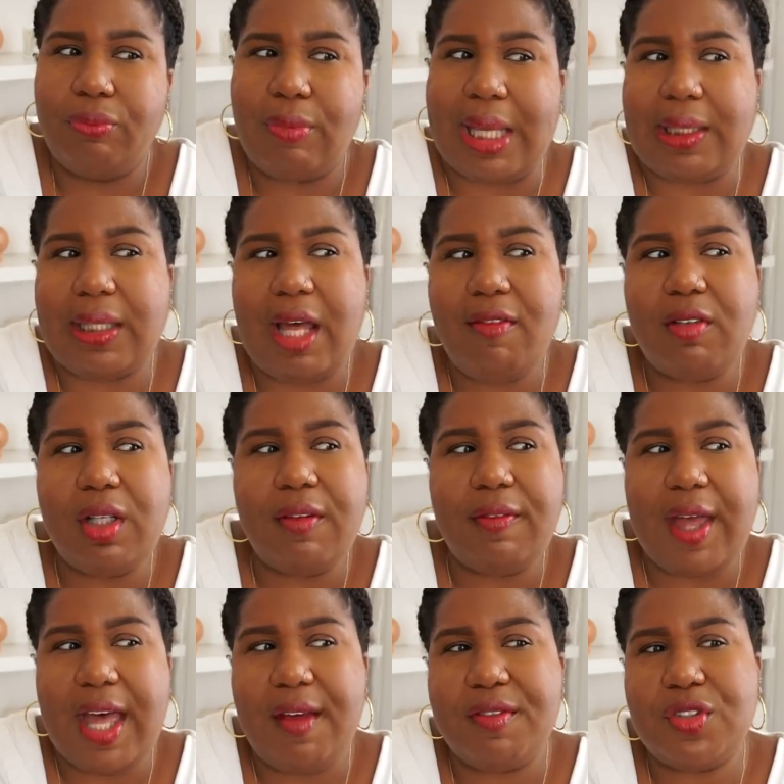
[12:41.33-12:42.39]
my level of
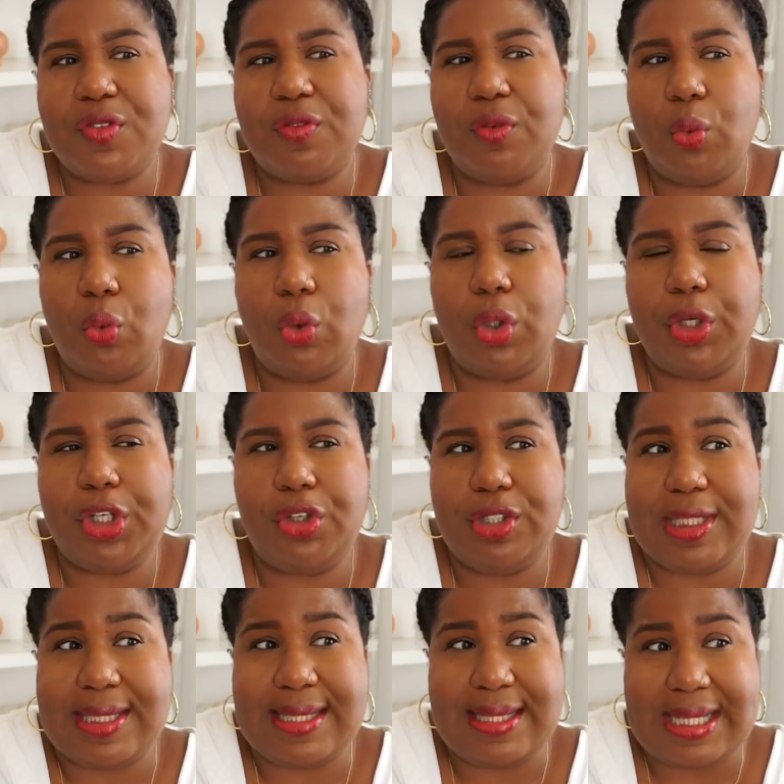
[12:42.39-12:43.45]
F's for your
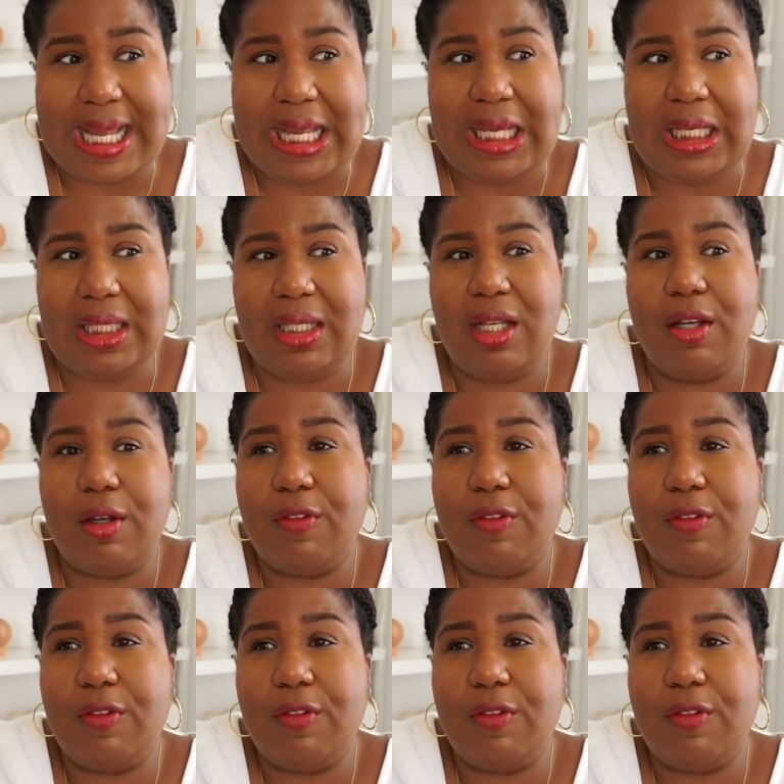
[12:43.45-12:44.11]
disdain,